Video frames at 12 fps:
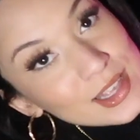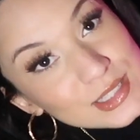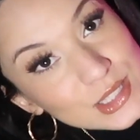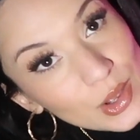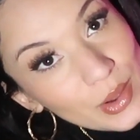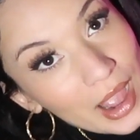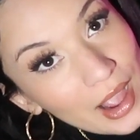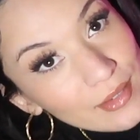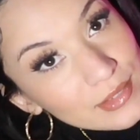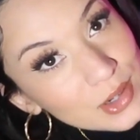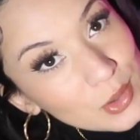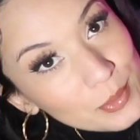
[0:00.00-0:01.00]
So I have
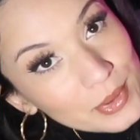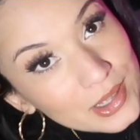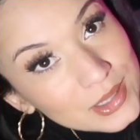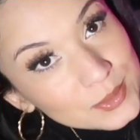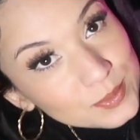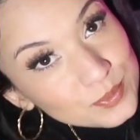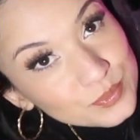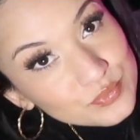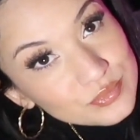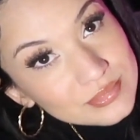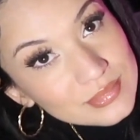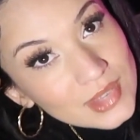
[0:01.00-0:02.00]
a notepad.
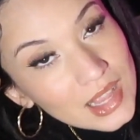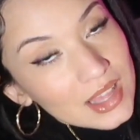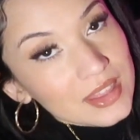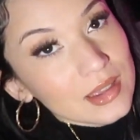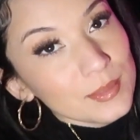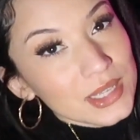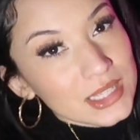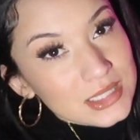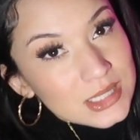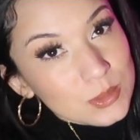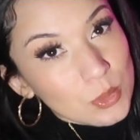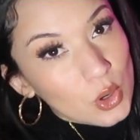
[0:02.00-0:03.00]
I think I'm gonna get a
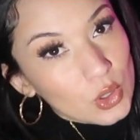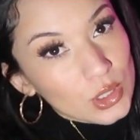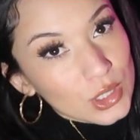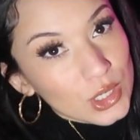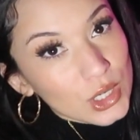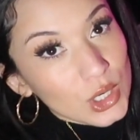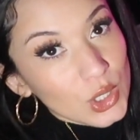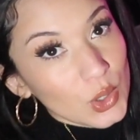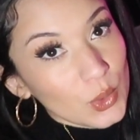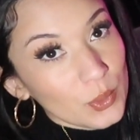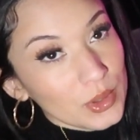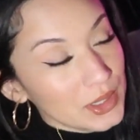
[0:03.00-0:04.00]
smaller
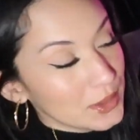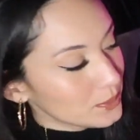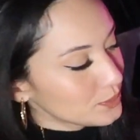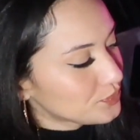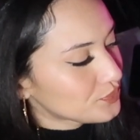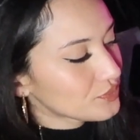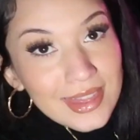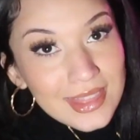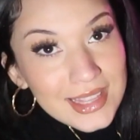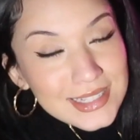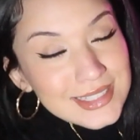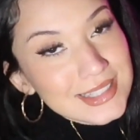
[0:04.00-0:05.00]
one.
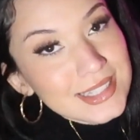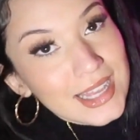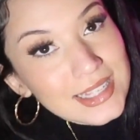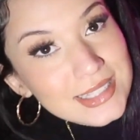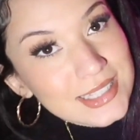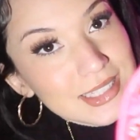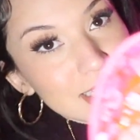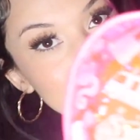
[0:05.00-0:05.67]
This, yes, this